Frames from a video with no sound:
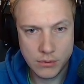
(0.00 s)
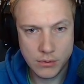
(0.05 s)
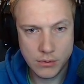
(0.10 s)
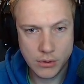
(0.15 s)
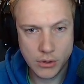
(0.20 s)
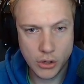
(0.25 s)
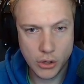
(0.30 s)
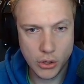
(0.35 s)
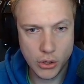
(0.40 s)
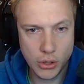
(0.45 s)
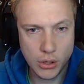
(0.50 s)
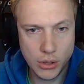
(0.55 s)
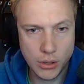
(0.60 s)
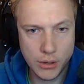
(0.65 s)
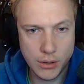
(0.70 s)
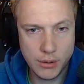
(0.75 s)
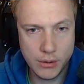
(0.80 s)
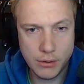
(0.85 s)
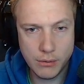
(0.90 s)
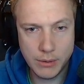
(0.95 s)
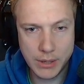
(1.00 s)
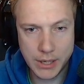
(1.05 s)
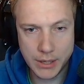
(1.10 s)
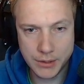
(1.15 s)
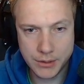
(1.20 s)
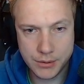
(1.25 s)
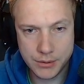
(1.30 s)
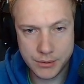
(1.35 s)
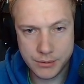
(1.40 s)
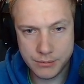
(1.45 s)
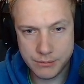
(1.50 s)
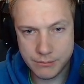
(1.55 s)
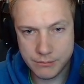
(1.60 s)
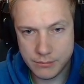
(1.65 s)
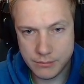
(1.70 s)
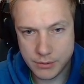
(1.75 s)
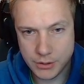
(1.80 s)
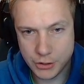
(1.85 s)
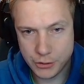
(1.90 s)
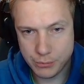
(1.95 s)
Oh wait.
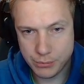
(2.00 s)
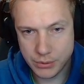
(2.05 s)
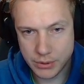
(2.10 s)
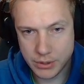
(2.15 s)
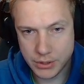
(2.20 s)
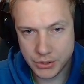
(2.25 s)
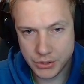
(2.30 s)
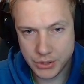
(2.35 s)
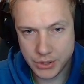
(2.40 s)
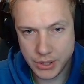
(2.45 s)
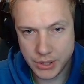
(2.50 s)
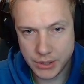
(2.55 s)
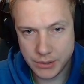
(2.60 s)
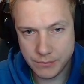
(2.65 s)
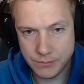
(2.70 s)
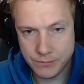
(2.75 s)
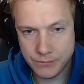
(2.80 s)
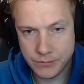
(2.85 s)
Let's put this here.